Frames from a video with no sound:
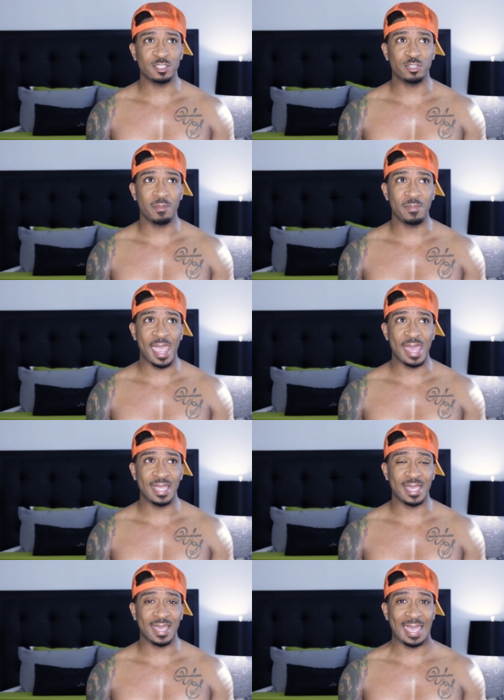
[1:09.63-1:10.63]

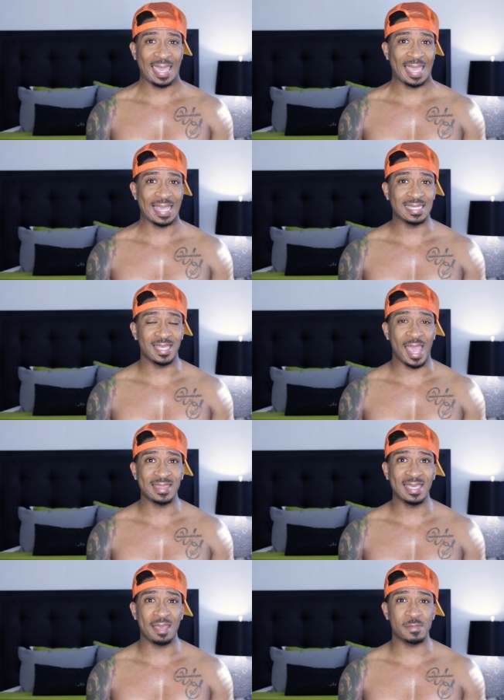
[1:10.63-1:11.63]
traumatic, and I
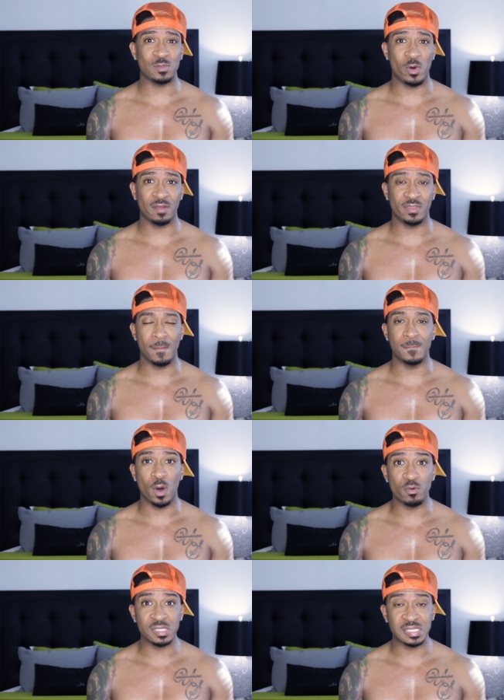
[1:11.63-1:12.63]
think it was one of the
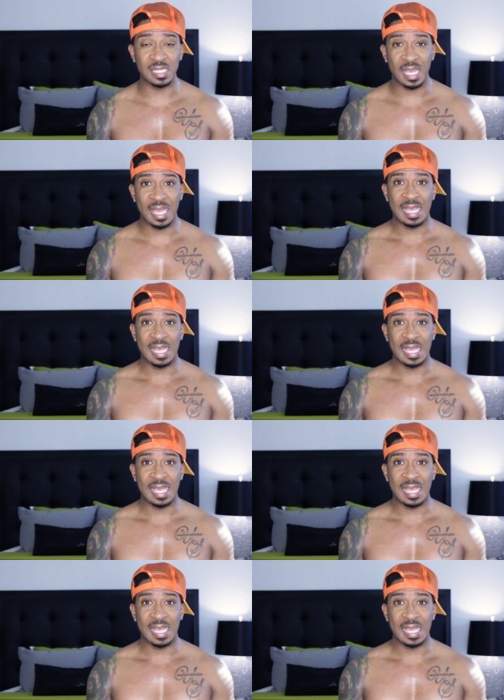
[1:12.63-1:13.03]
most